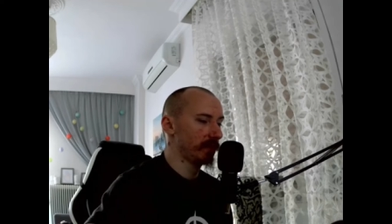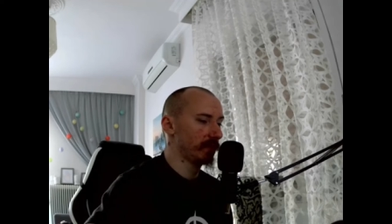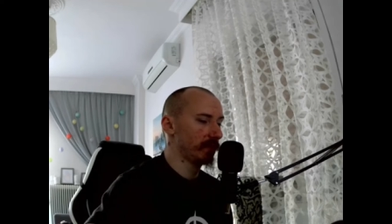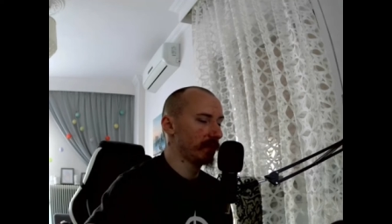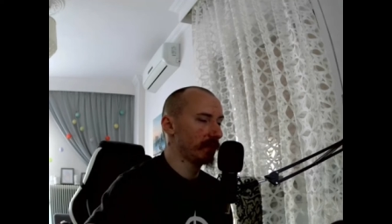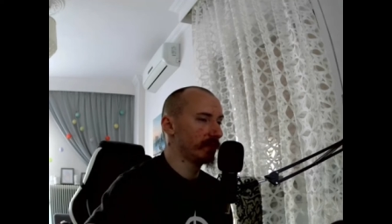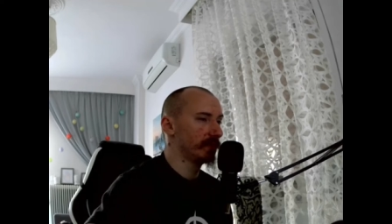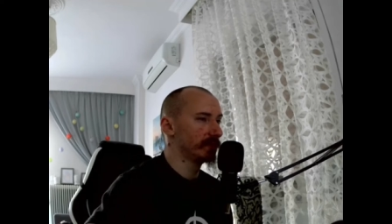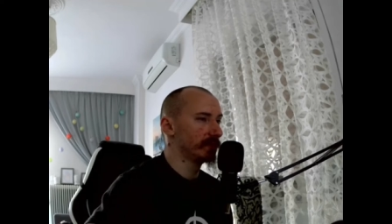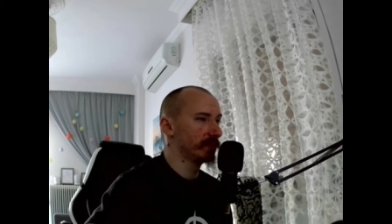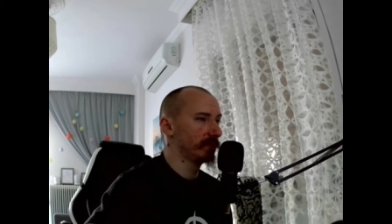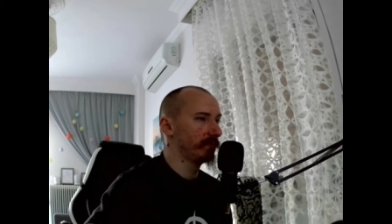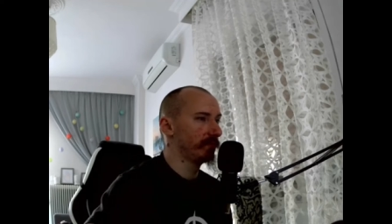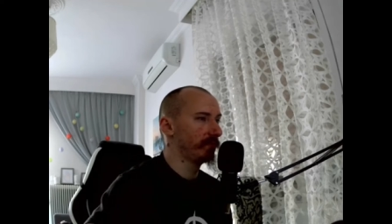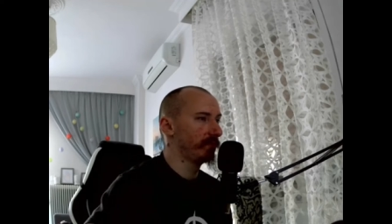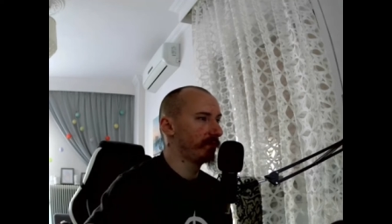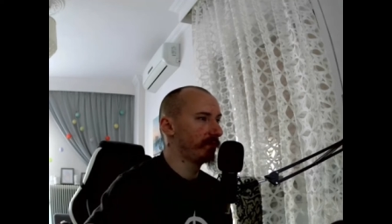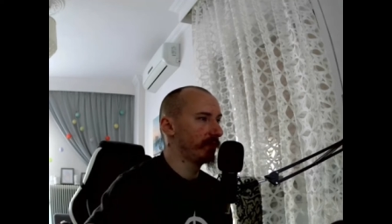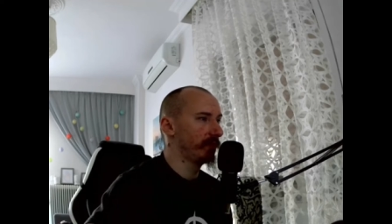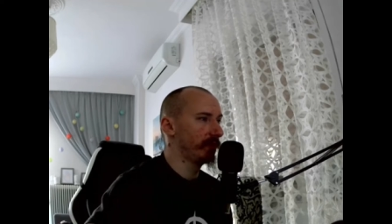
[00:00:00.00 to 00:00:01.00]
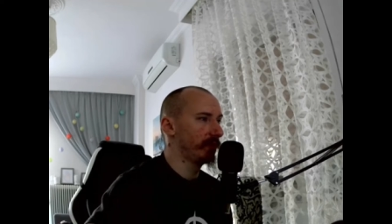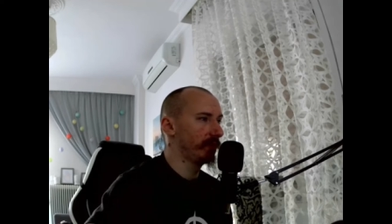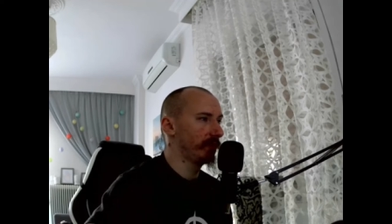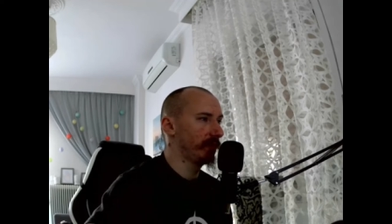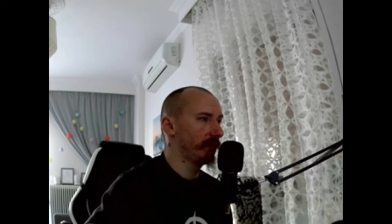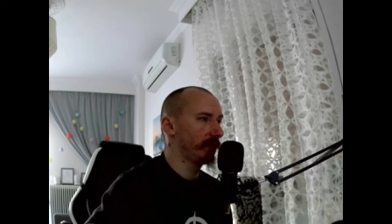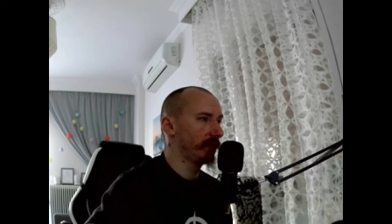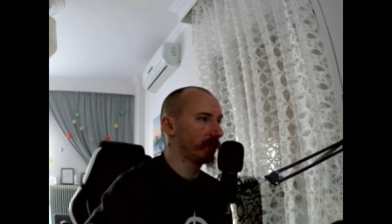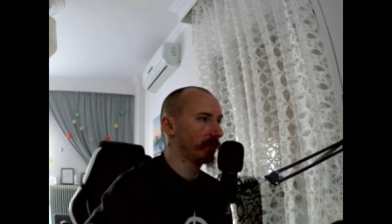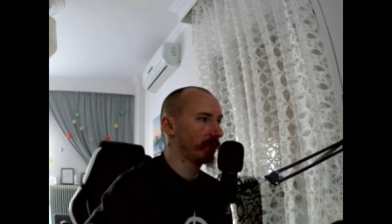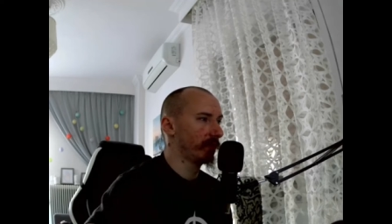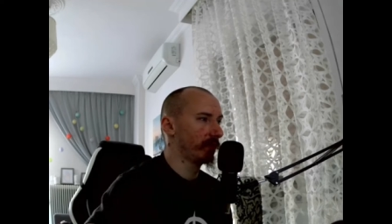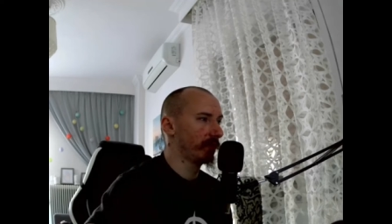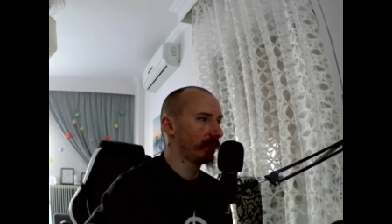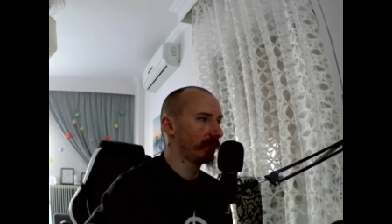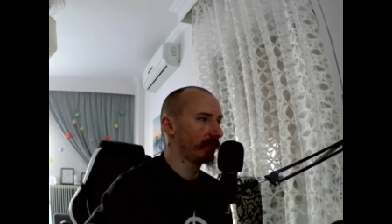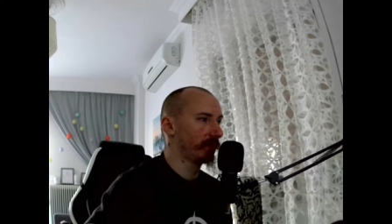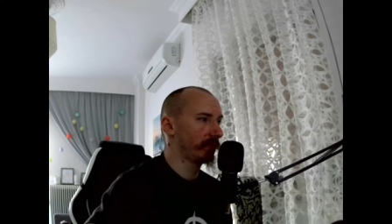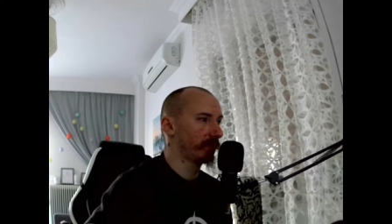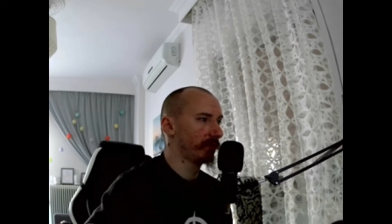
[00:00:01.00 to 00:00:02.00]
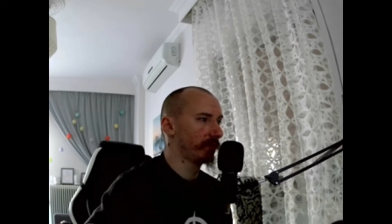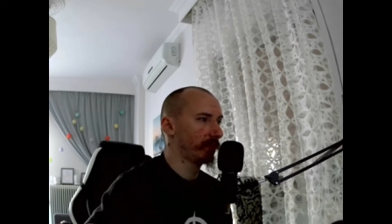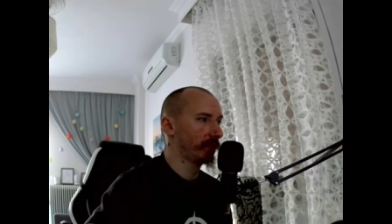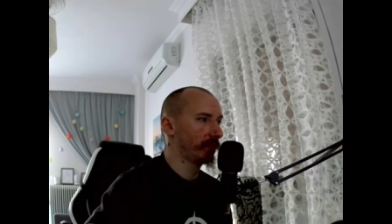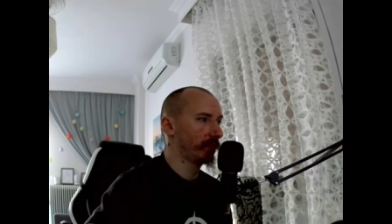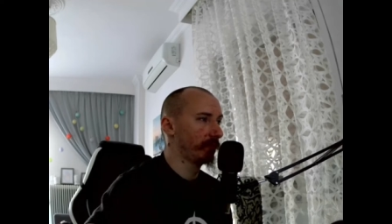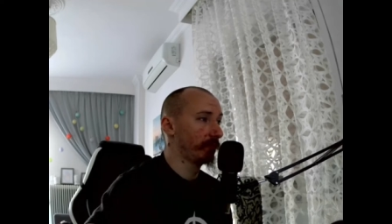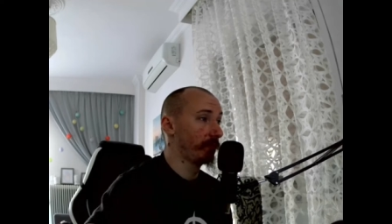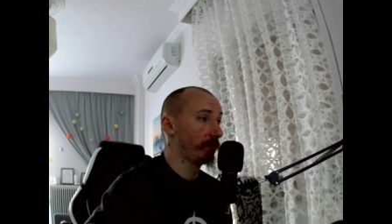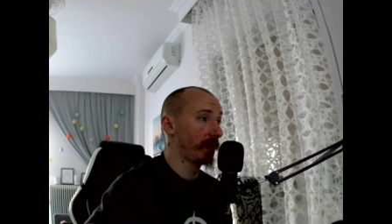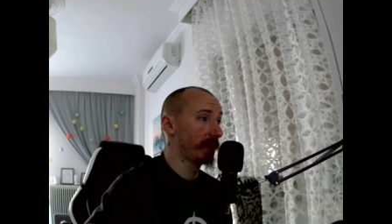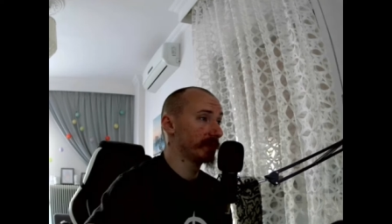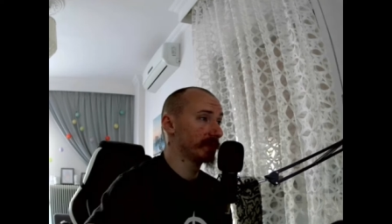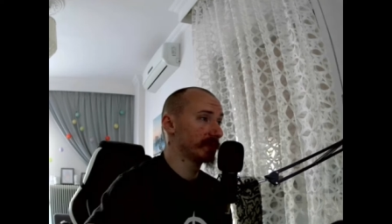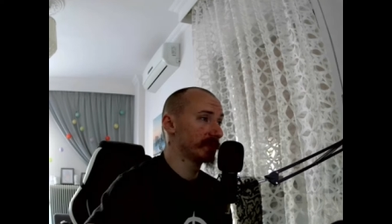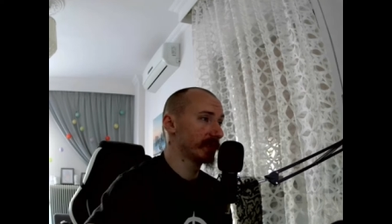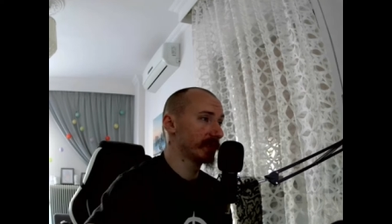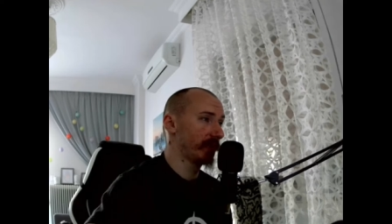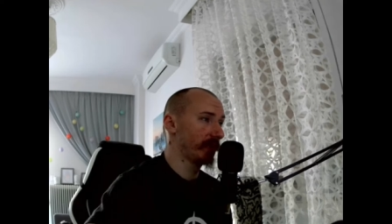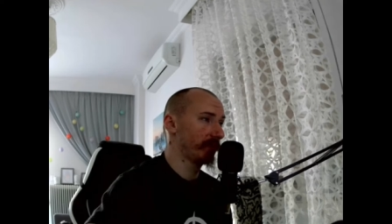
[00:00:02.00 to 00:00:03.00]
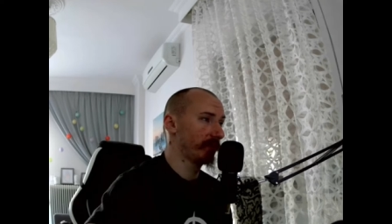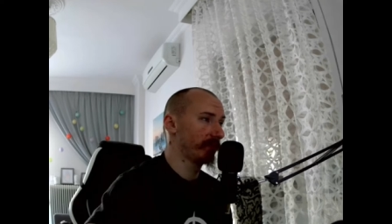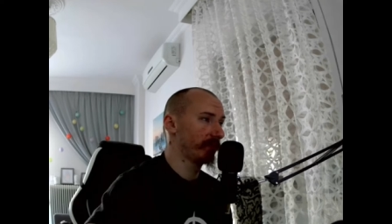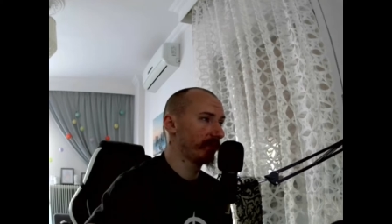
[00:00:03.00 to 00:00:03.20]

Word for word: there is an infinity of myself,